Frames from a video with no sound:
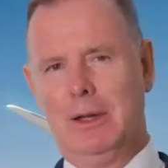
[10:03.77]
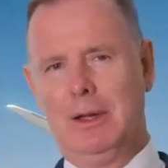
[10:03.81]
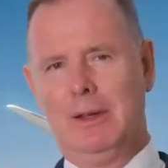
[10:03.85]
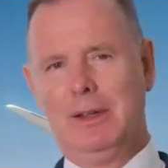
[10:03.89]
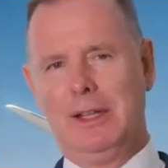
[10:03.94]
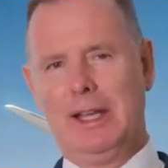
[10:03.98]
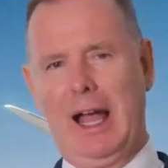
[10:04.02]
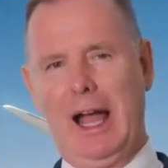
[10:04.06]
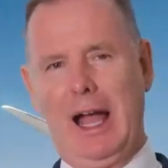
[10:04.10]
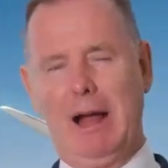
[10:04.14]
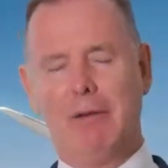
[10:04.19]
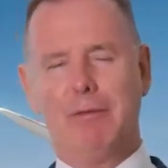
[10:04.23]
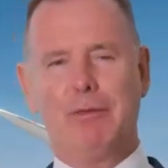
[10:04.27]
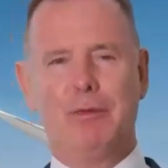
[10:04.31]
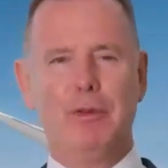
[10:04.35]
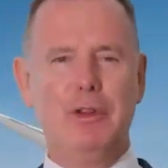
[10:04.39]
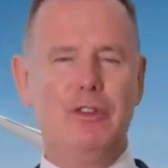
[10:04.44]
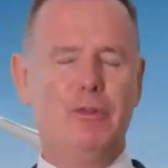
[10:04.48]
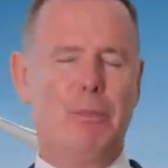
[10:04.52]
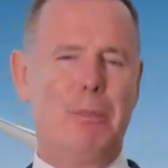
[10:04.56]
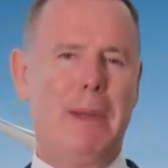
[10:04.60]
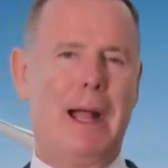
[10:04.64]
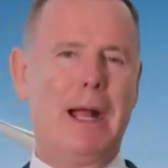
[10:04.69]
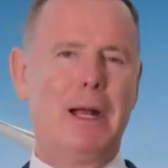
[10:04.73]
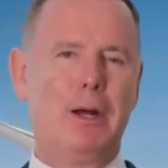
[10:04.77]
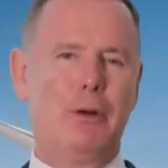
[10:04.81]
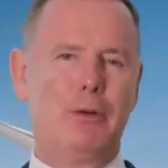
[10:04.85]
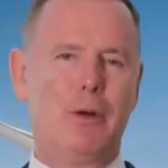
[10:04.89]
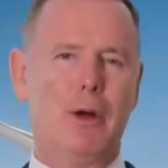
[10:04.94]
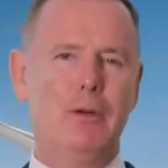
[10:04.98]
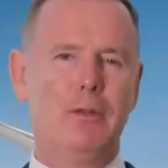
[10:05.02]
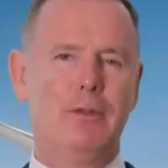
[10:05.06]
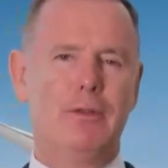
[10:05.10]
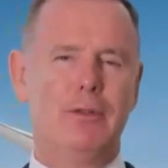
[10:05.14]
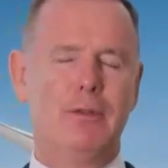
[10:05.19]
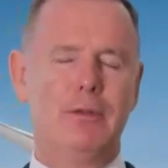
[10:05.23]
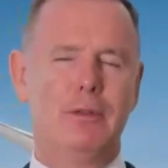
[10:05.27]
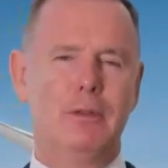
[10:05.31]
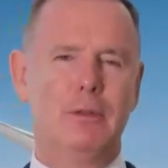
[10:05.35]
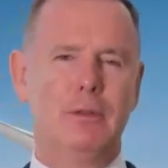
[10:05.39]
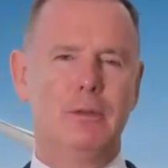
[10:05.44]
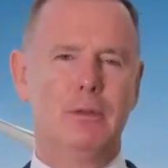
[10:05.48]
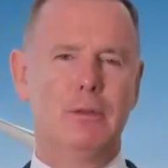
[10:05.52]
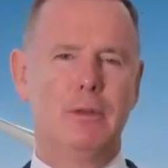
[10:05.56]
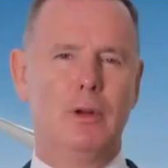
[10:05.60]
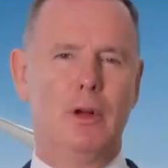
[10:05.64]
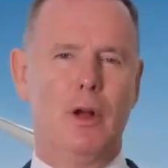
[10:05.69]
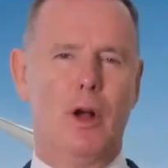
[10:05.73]
The average mangrove
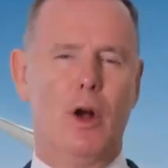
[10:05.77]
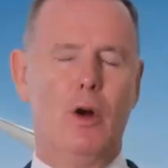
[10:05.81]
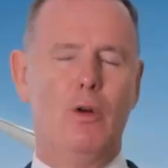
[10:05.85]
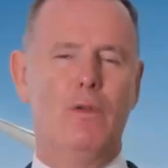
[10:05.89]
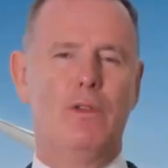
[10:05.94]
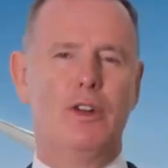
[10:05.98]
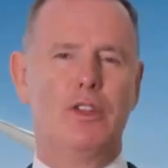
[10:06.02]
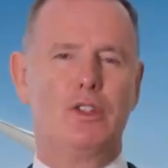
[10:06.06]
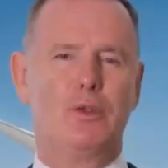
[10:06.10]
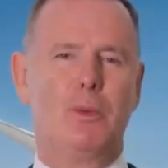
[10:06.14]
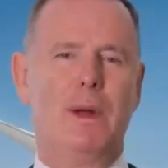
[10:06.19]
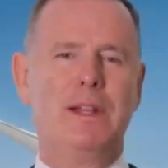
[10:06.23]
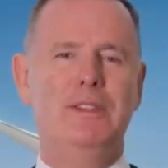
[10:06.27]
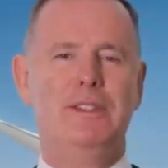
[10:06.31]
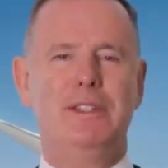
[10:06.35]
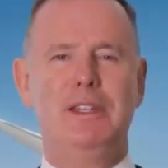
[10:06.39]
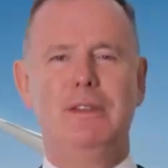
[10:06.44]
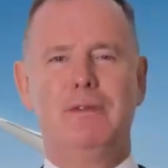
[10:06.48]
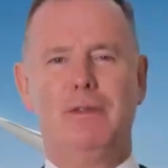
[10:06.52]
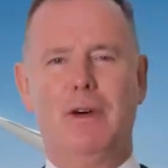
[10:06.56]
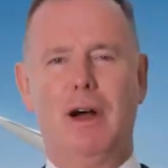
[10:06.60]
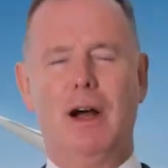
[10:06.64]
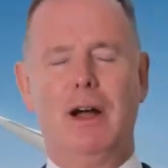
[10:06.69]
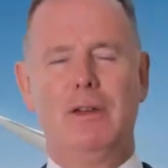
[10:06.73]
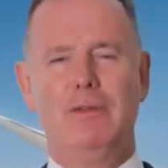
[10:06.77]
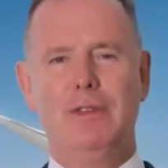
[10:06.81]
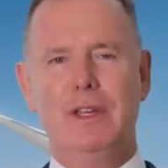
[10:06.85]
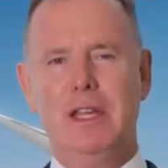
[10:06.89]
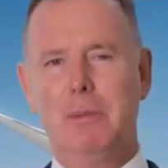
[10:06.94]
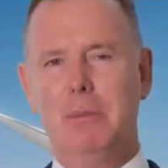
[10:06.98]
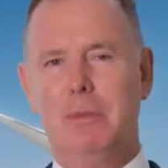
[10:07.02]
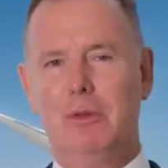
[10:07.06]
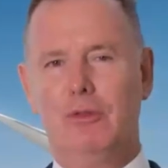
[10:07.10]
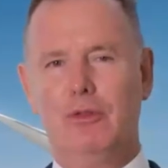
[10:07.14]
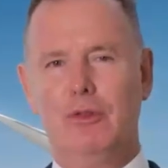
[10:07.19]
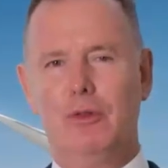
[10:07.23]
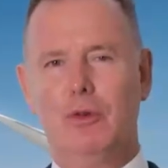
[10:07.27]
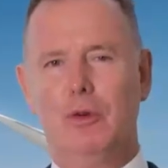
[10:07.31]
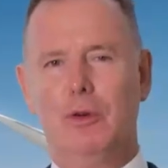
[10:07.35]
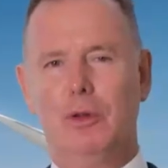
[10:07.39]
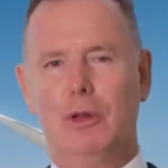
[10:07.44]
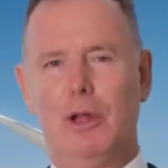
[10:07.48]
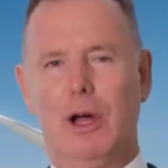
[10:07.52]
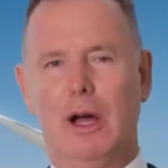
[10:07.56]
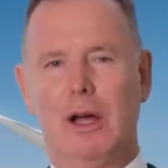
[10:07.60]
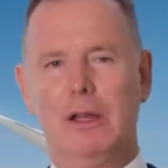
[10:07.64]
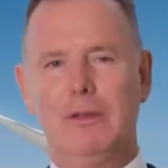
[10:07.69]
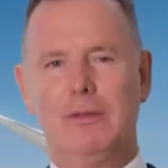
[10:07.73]
over a 25-year mature
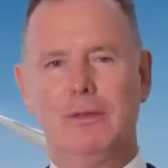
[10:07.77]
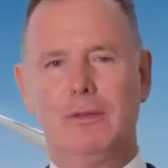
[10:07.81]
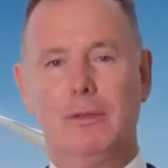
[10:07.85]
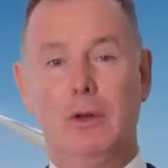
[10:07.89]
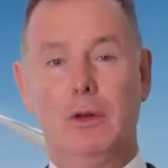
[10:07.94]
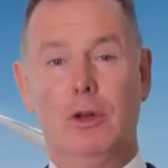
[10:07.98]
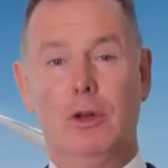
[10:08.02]
life